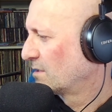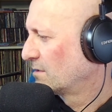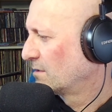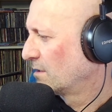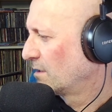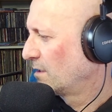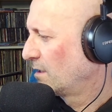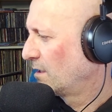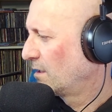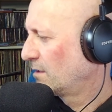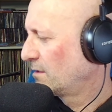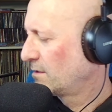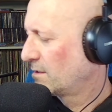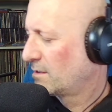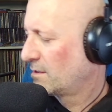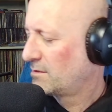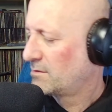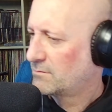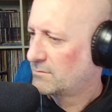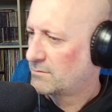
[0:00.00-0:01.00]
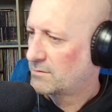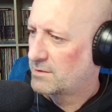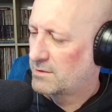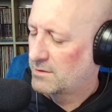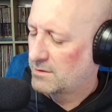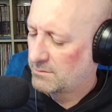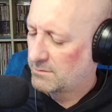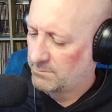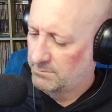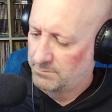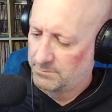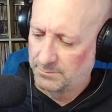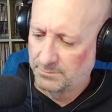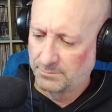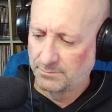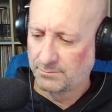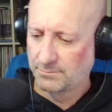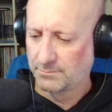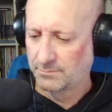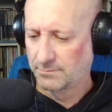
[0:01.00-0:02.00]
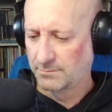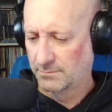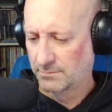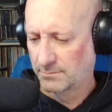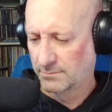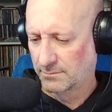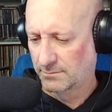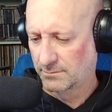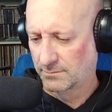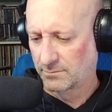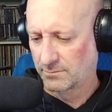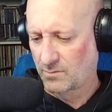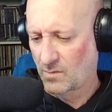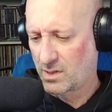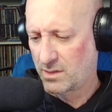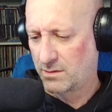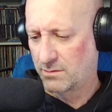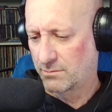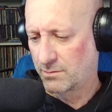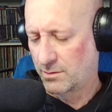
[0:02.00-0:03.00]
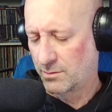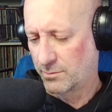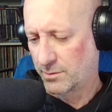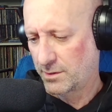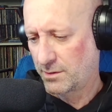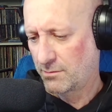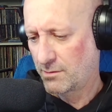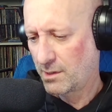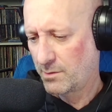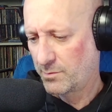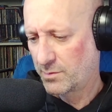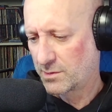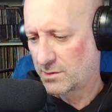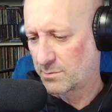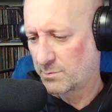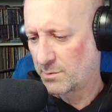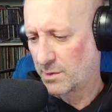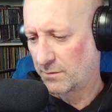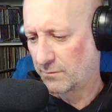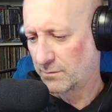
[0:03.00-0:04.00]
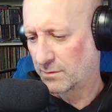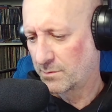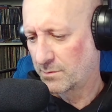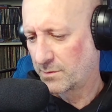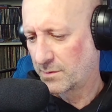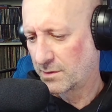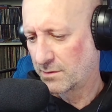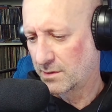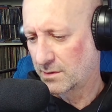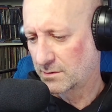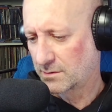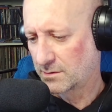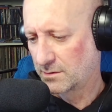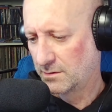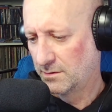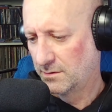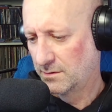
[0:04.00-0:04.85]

I, I don't um, I don't know what grape it's made from though. Actually,